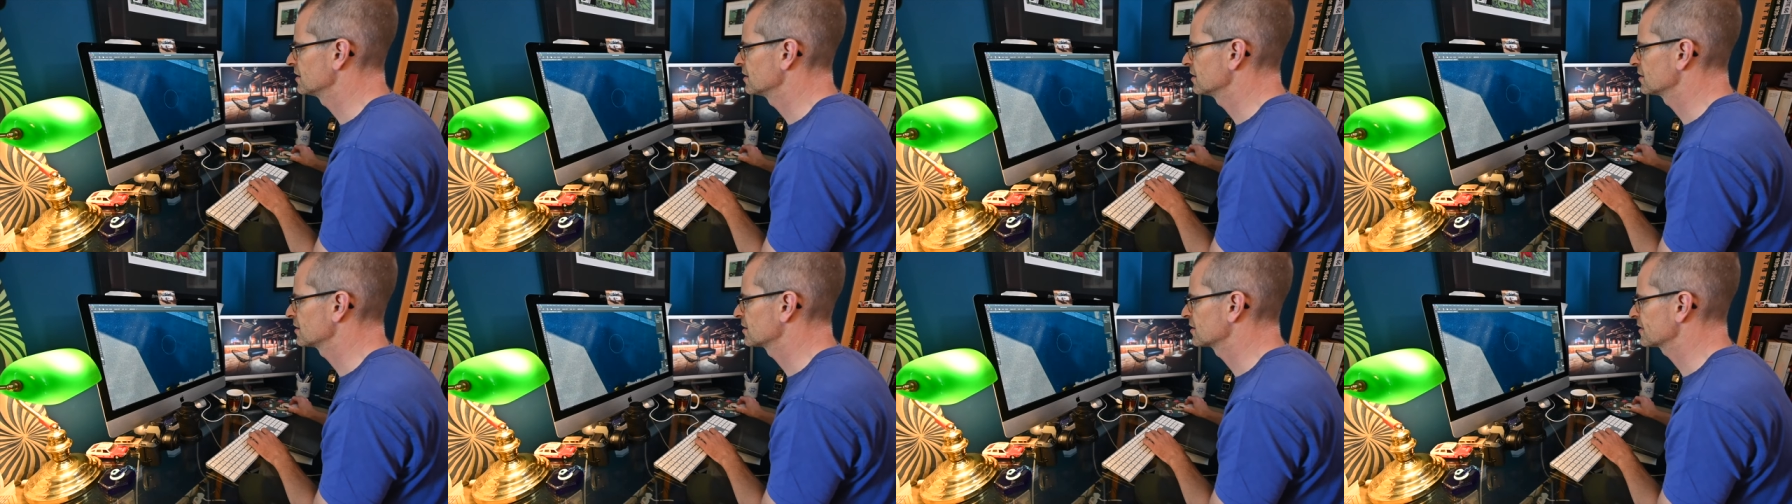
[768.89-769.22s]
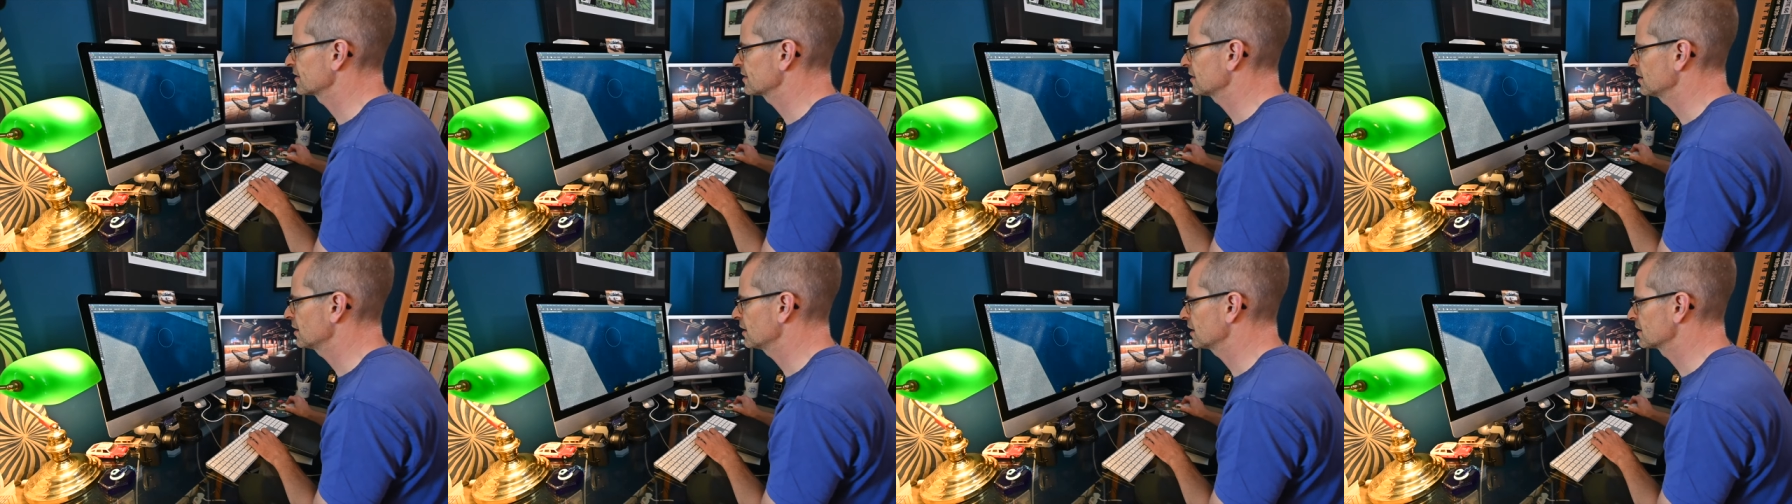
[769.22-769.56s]

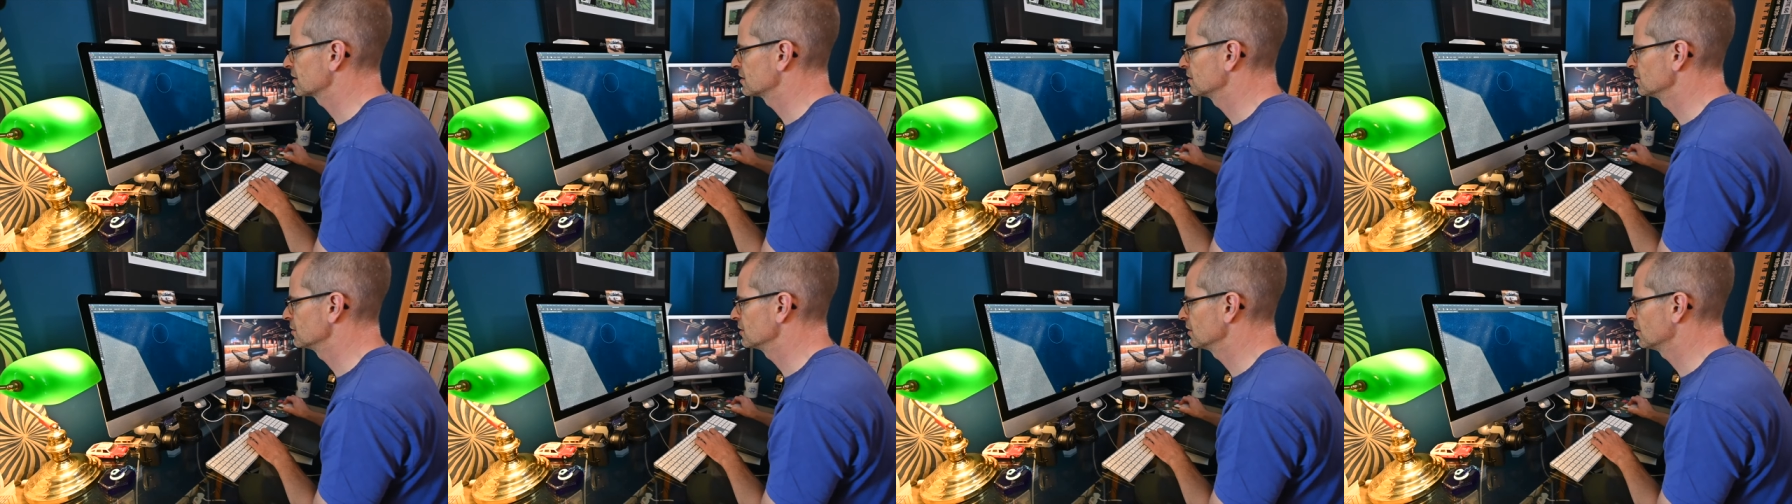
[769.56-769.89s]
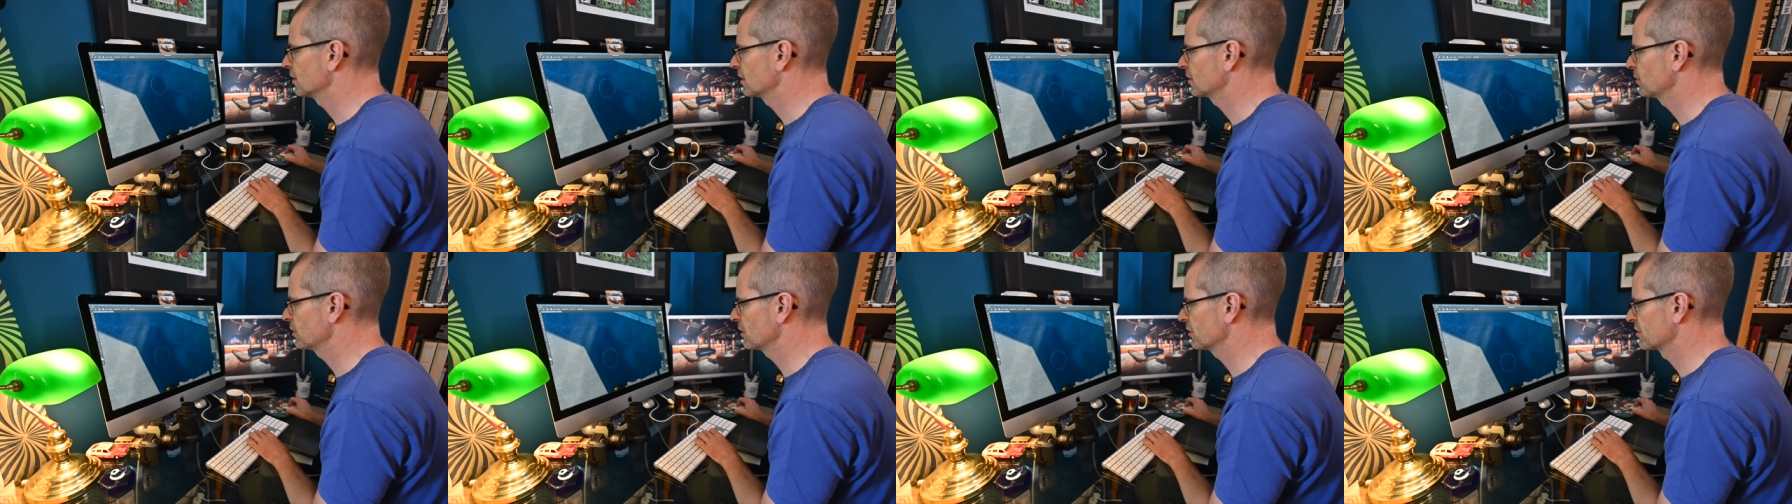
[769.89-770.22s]
slightly too
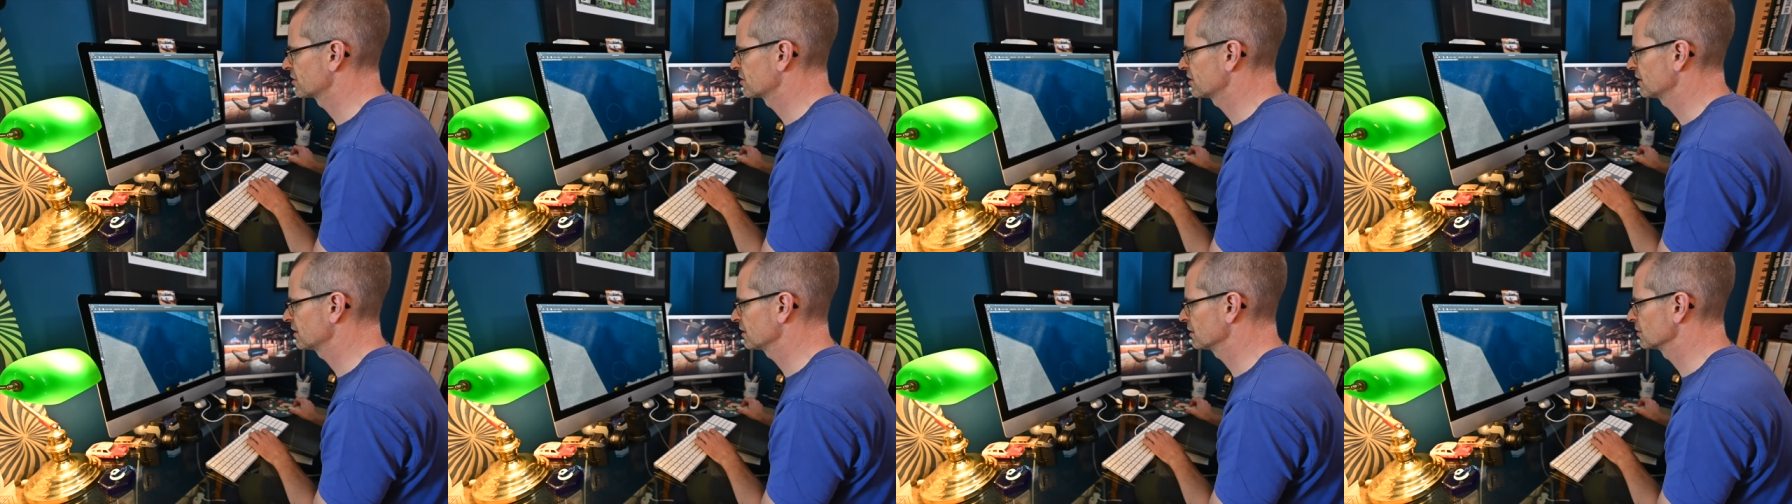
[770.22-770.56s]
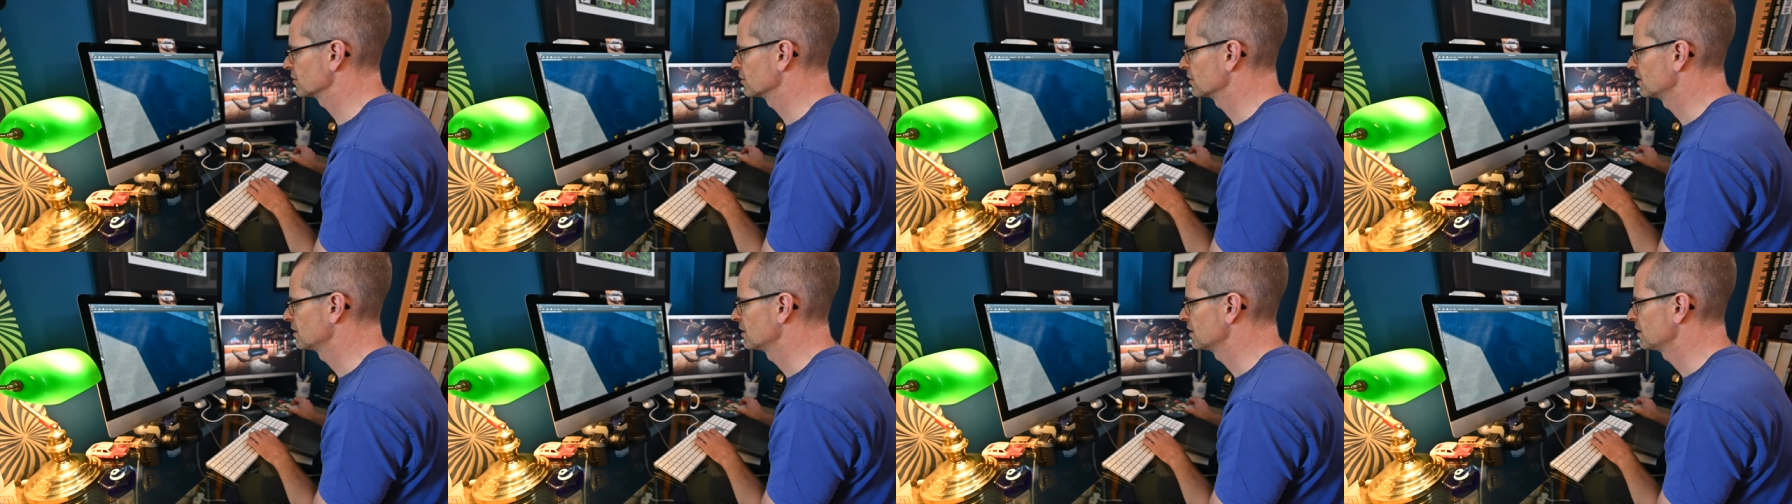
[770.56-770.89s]
dark bit of shadow
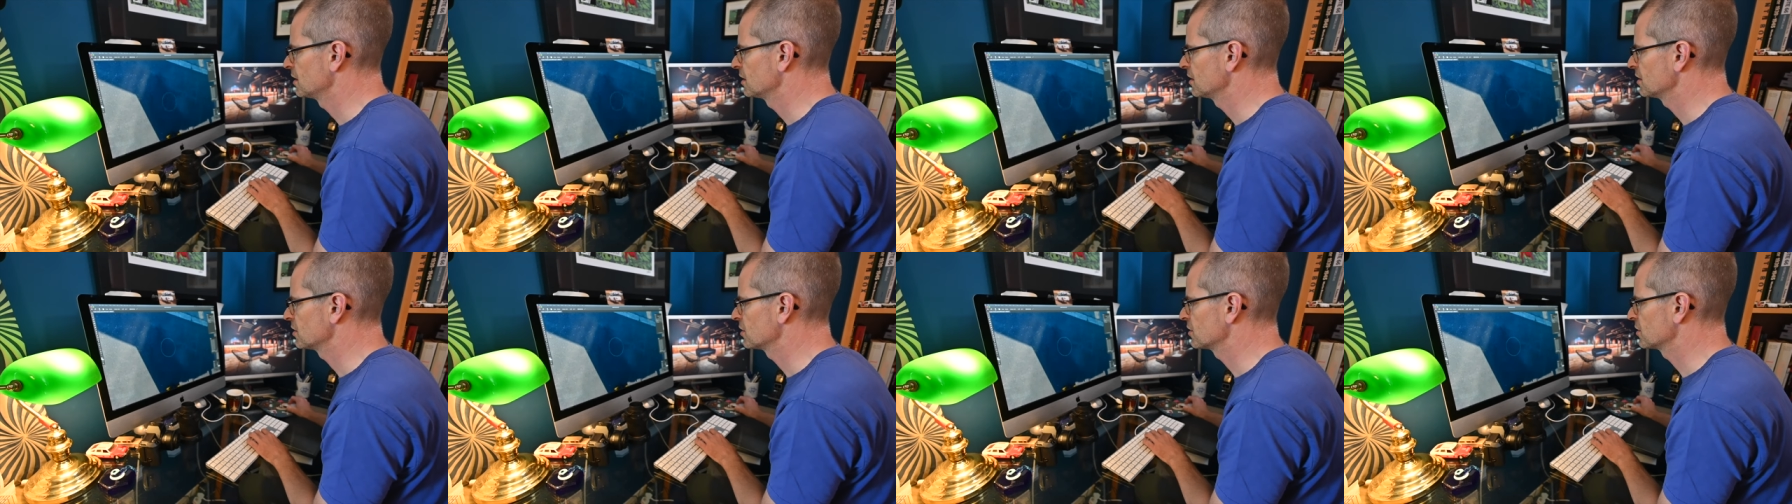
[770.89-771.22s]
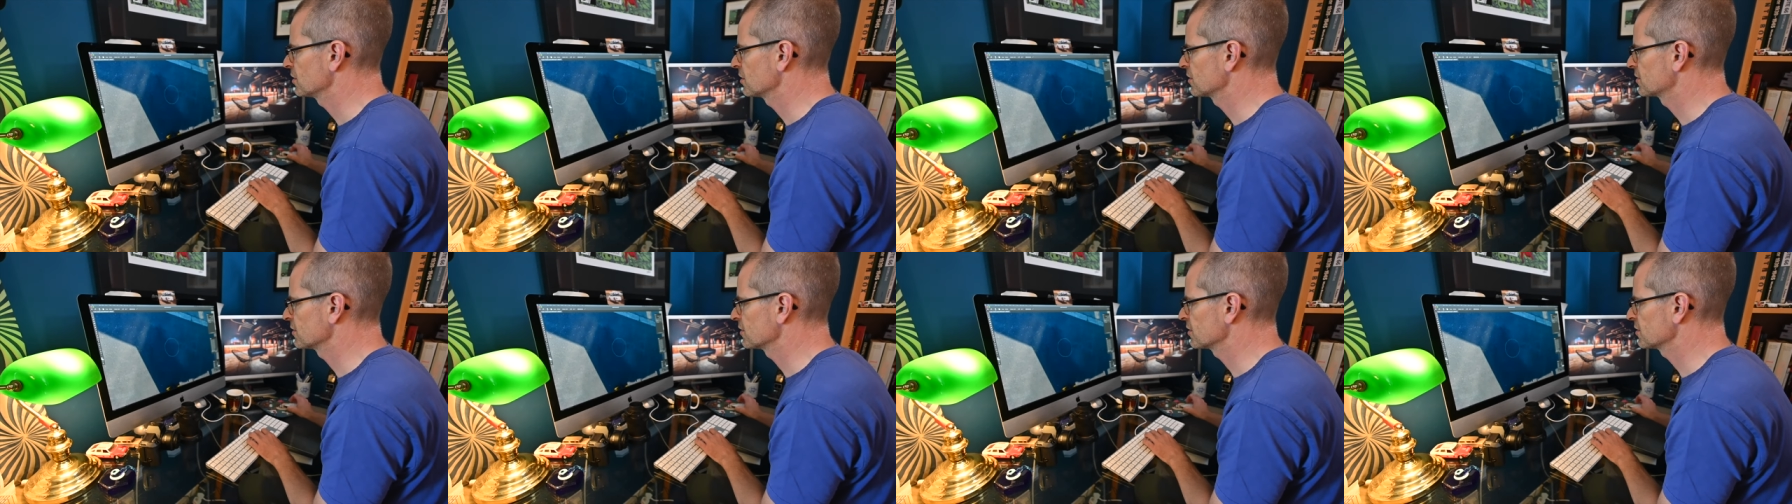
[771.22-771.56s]

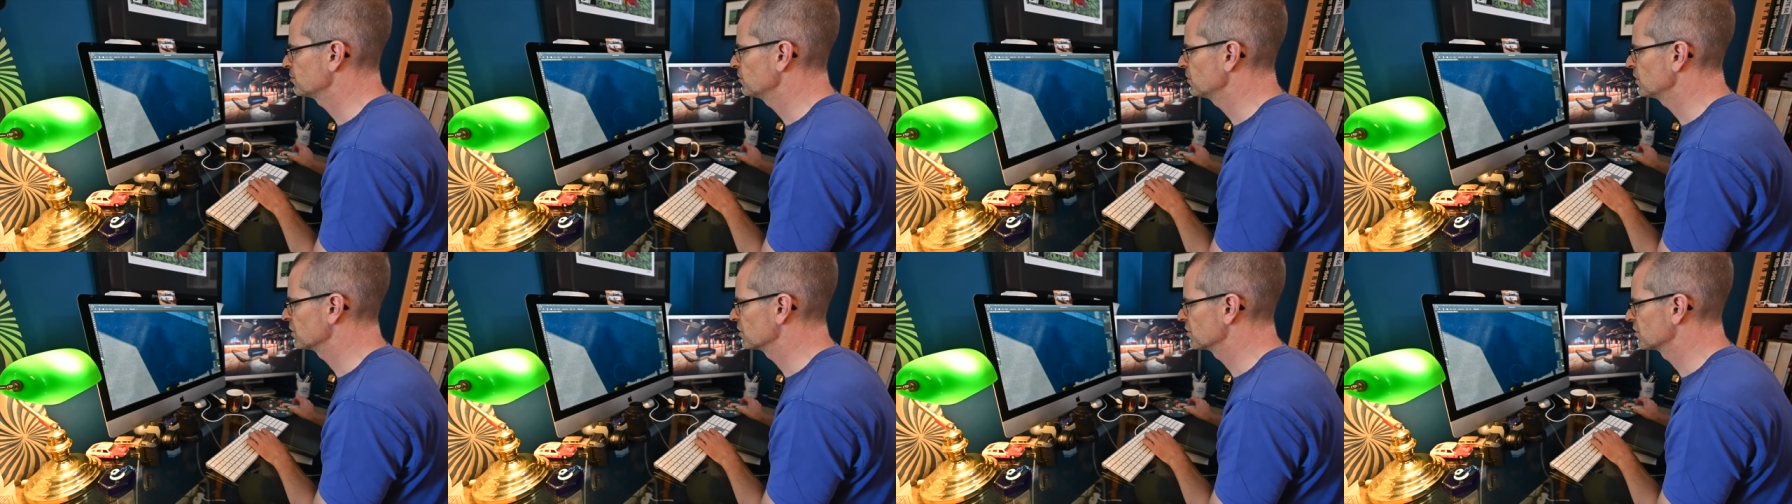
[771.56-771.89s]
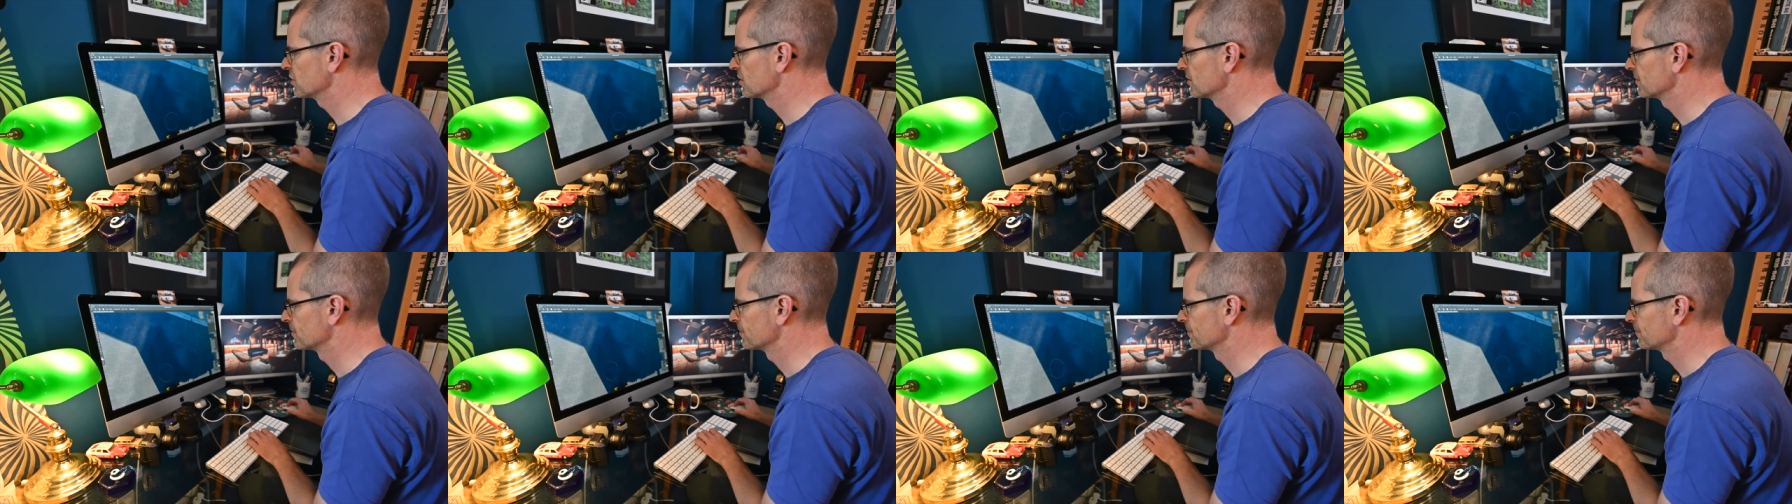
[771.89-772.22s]
just a smidge.